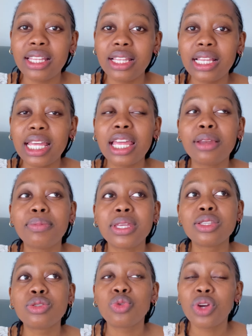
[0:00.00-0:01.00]
they can be
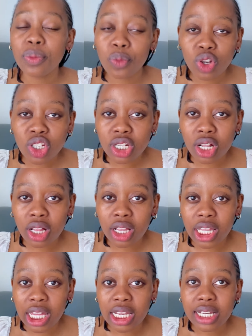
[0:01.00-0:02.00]
so emotional,
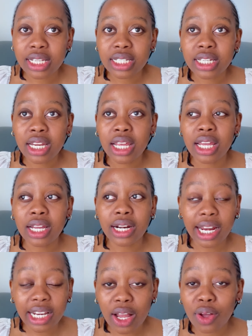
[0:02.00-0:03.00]
and
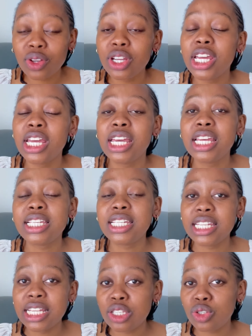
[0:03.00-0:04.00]
right now she
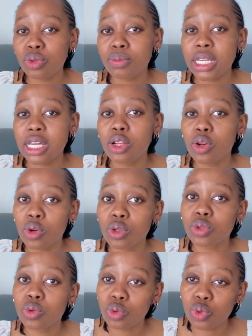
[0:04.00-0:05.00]
needs to be
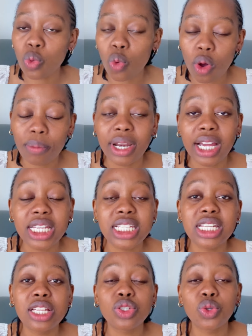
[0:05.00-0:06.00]
close to home, like she
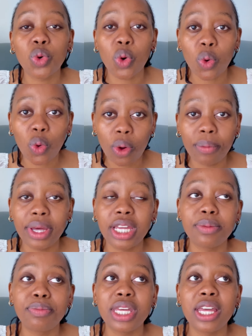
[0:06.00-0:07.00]
needs to go home
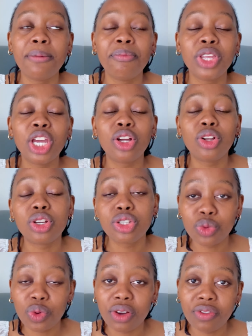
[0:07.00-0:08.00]
and be close
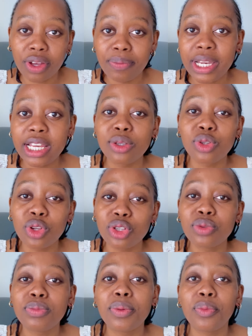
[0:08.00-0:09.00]
to her family, close
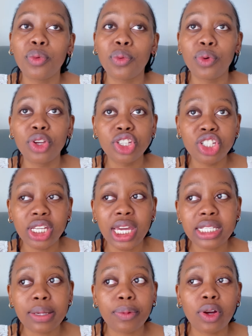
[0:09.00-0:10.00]
to people she
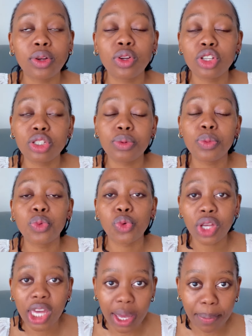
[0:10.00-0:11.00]
cares about, close to people who
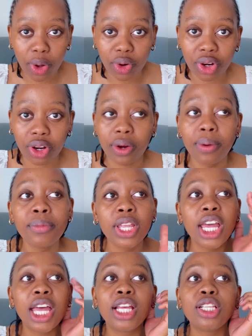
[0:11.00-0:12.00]
care about her.
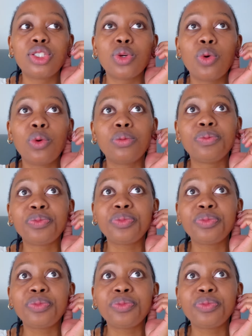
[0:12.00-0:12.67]
So